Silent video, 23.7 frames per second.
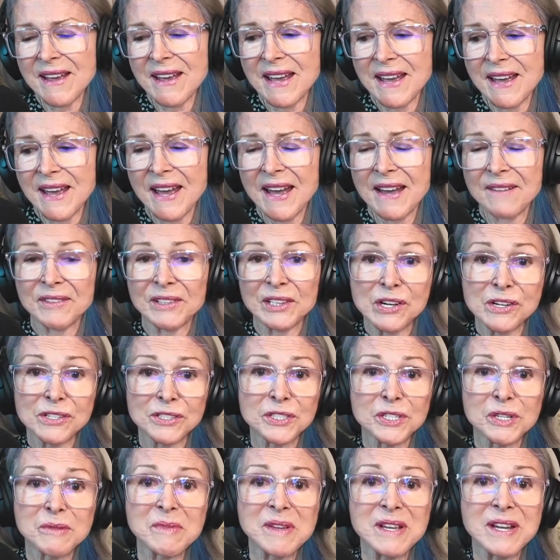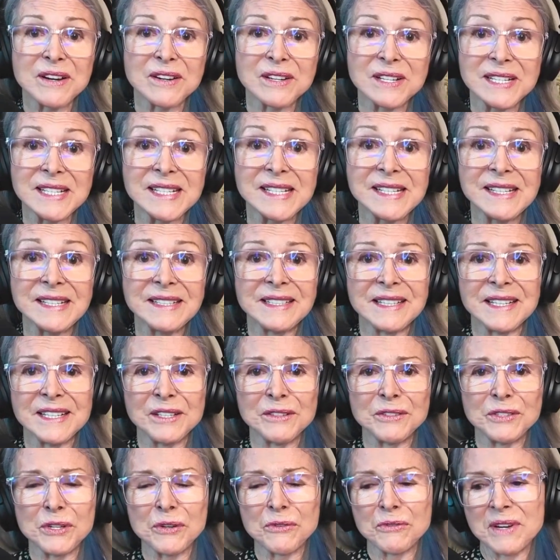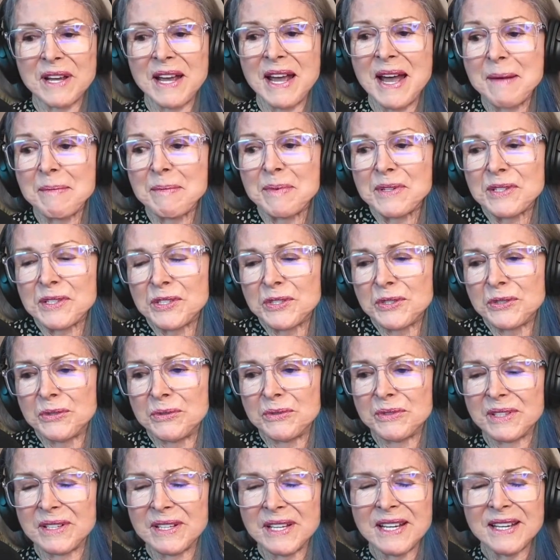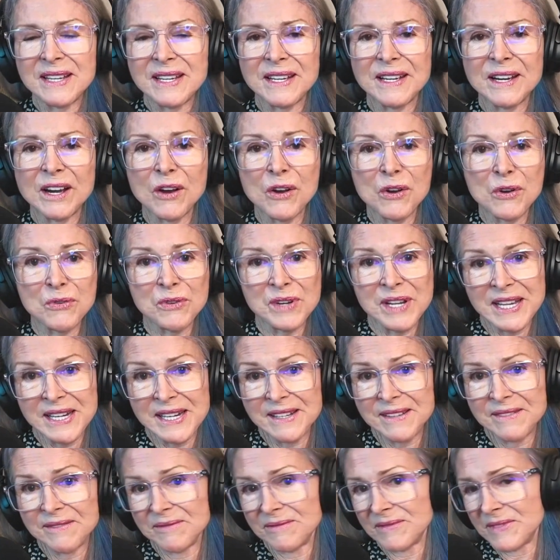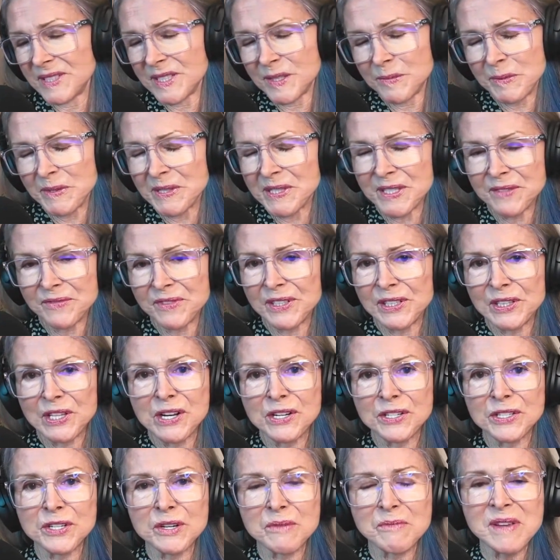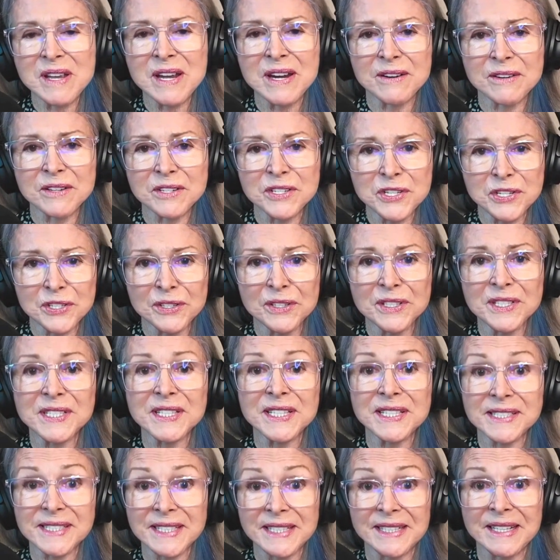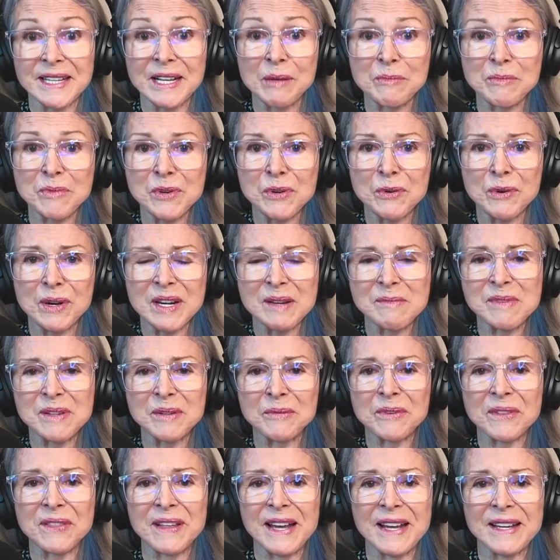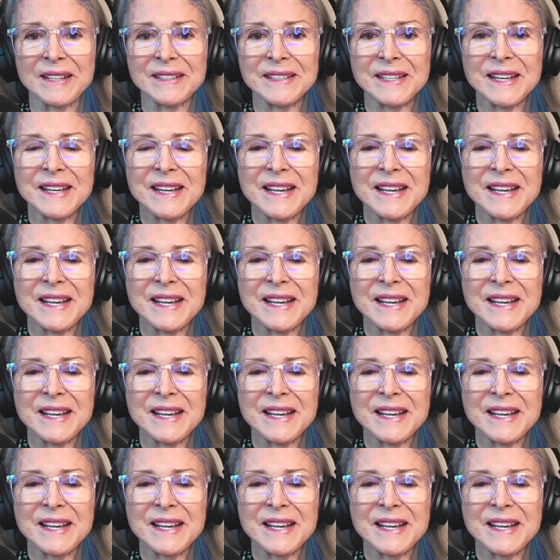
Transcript: have a long-term care need and you don't happen to own any specific long-term care insurance, this can help you quite a bit with that.